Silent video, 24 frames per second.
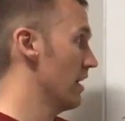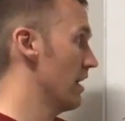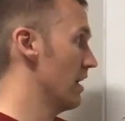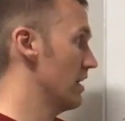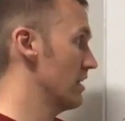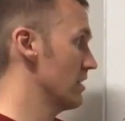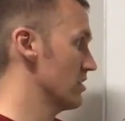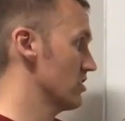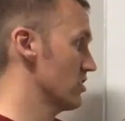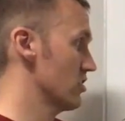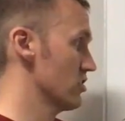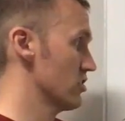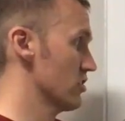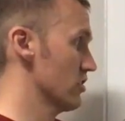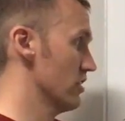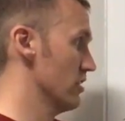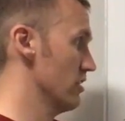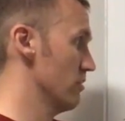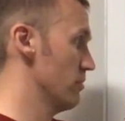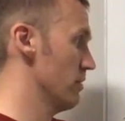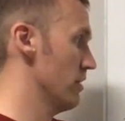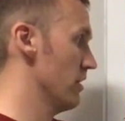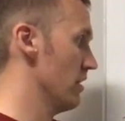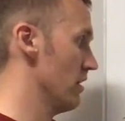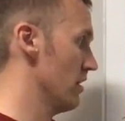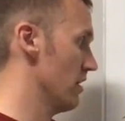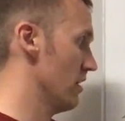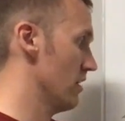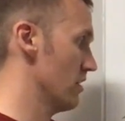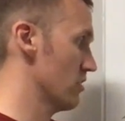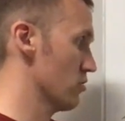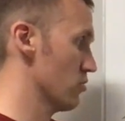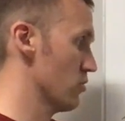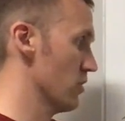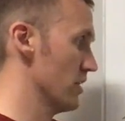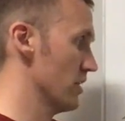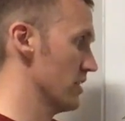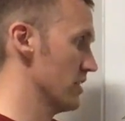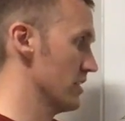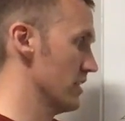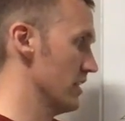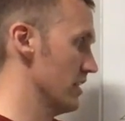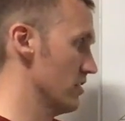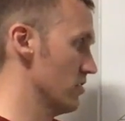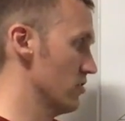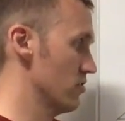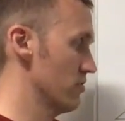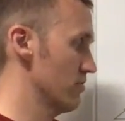and it's just going to be twice
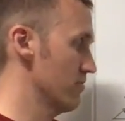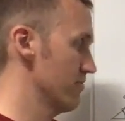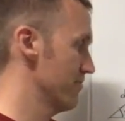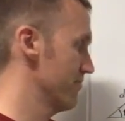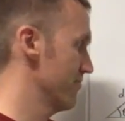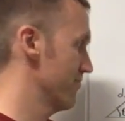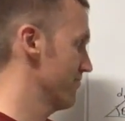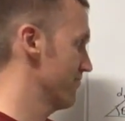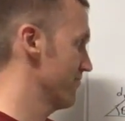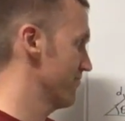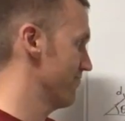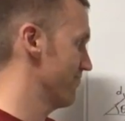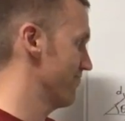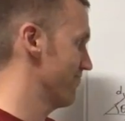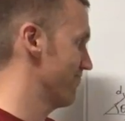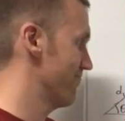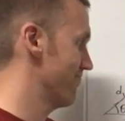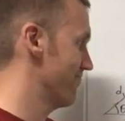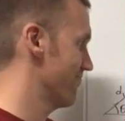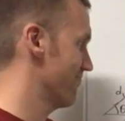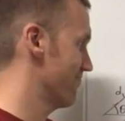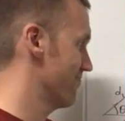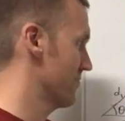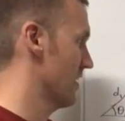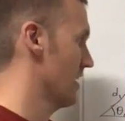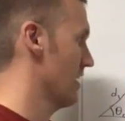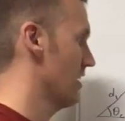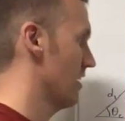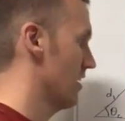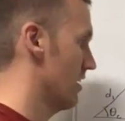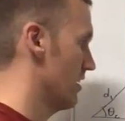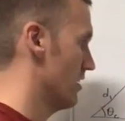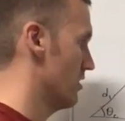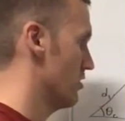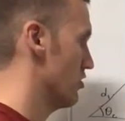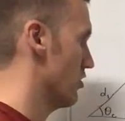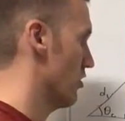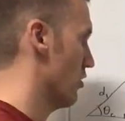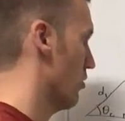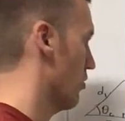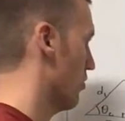this. So